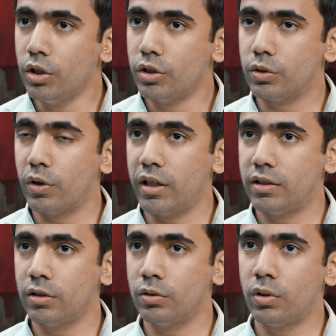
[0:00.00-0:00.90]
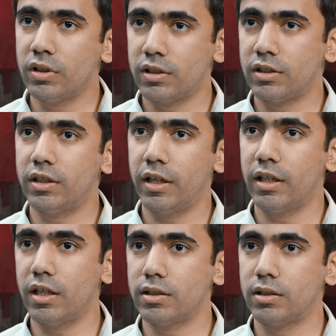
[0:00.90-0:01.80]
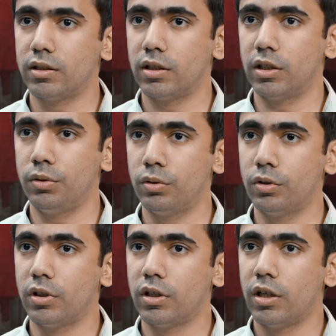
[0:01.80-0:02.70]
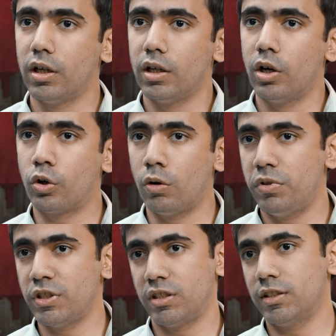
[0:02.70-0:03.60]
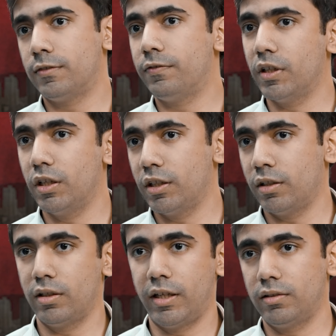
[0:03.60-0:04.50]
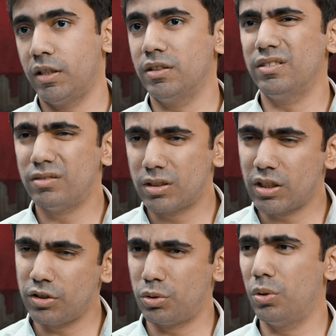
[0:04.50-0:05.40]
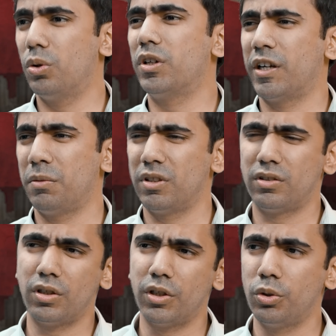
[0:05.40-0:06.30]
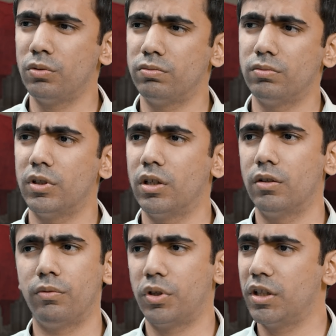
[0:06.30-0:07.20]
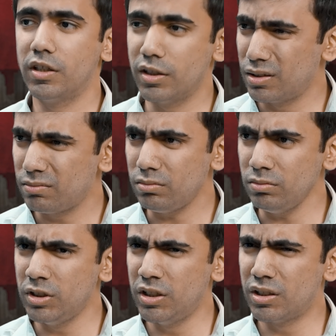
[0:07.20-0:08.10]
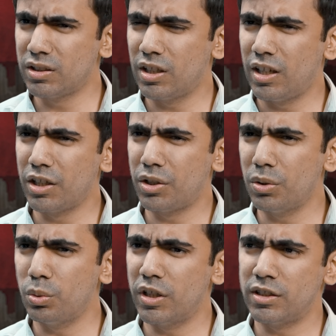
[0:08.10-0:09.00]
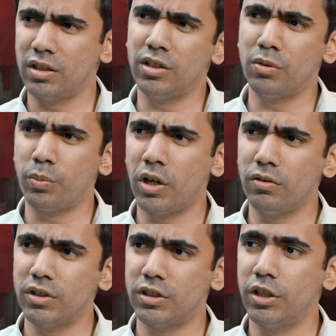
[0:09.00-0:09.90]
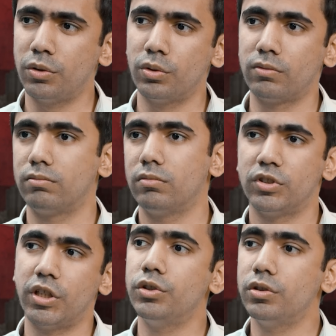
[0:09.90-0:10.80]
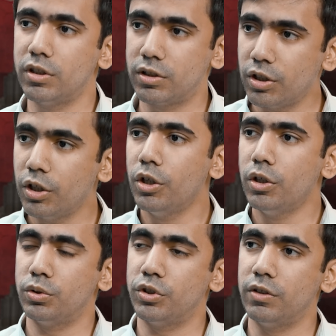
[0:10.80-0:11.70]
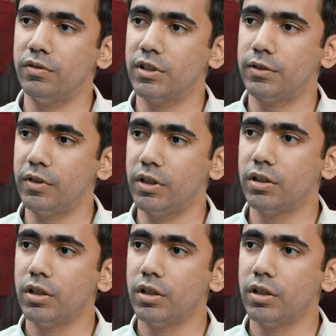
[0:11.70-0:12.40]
So I think no other state has uh, you know accomplished this feat in like in such low time in 30 to uh, 40 years. Like U.S. and other powers, they took centuries to achieve this feat.